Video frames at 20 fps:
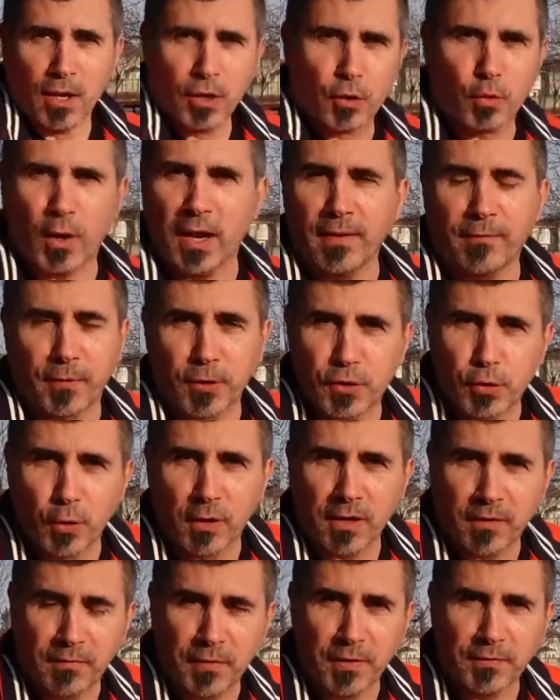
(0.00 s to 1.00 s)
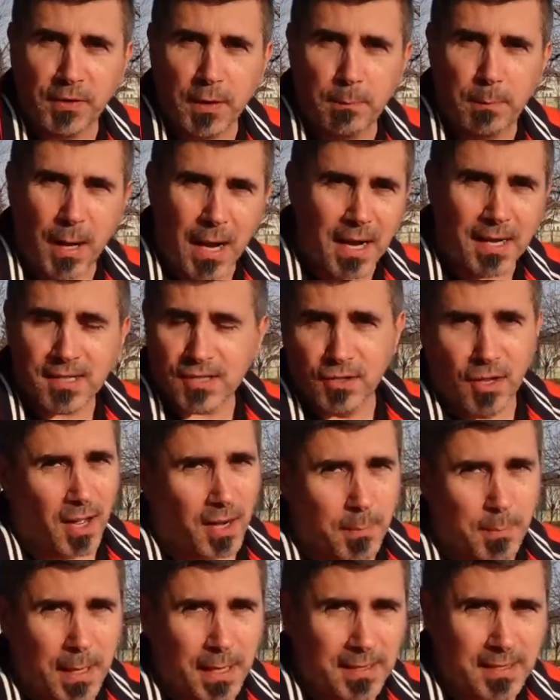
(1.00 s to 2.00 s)
Great for $250, not
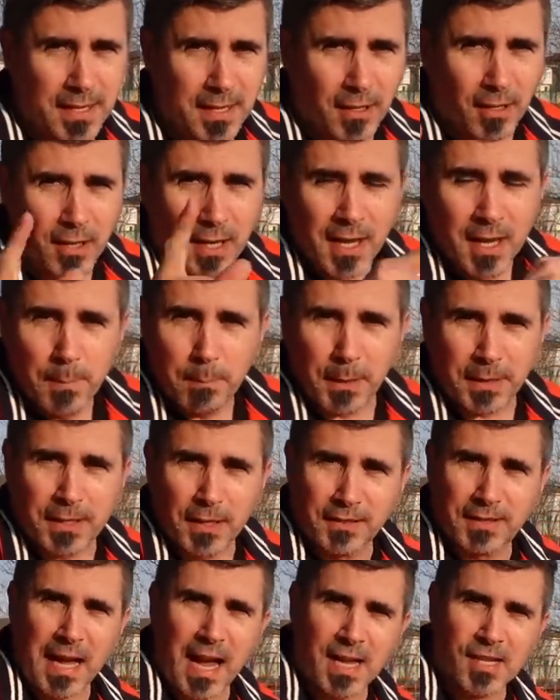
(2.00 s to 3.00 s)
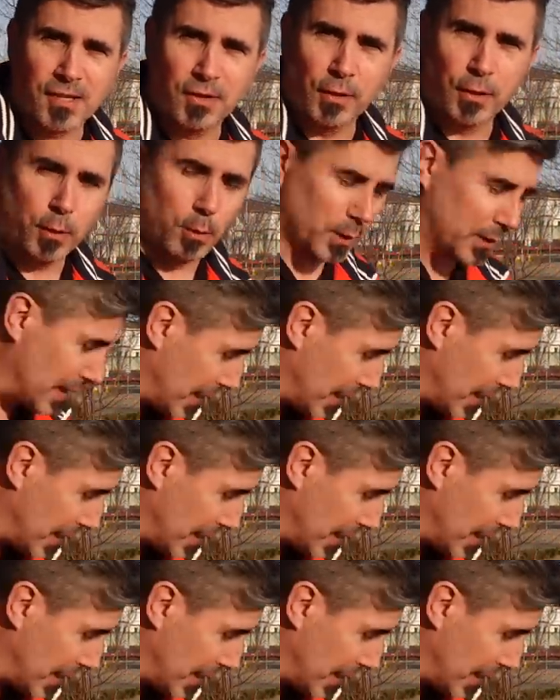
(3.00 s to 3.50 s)
a big deal, but they'll dazzle you with